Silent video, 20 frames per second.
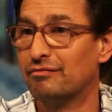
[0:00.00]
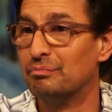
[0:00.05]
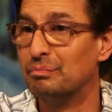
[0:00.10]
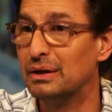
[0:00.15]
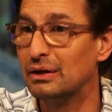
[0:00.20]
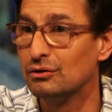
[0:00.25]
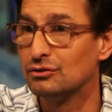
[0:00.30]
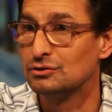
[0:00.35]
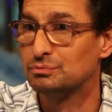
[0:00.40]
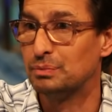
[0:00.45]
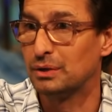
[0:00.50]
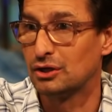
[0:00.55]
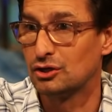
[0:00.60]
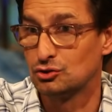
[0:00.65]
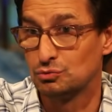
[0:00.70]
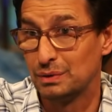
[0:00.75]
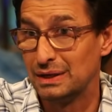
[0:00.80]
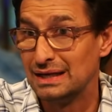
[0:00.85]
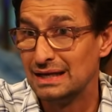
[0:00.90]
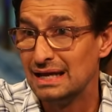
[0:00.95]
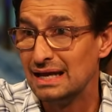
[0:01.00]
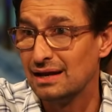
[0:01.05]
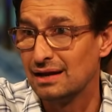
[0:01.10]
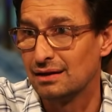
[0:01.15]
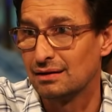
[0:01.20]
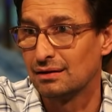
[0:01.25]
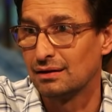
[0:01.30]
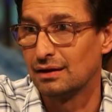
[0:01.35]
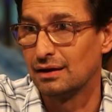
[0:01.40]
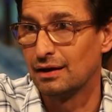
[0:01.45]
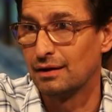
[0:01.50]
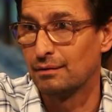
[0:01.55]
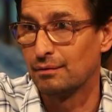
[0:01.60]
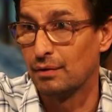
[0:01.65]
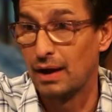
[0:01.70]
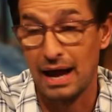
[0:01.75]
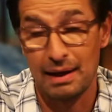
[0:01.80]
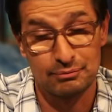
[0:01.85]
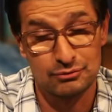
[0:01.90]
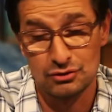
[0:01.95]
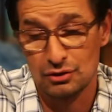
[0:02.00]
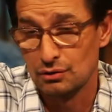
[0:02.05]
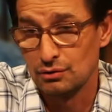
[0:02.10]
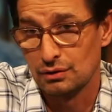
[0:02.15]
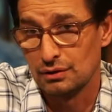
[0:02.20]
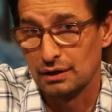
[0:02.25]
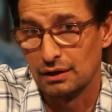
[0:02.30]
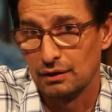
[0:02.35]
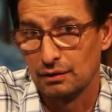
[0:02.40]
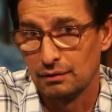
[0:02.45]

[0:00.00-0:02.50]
bills, because we need it, you know? Absolutely.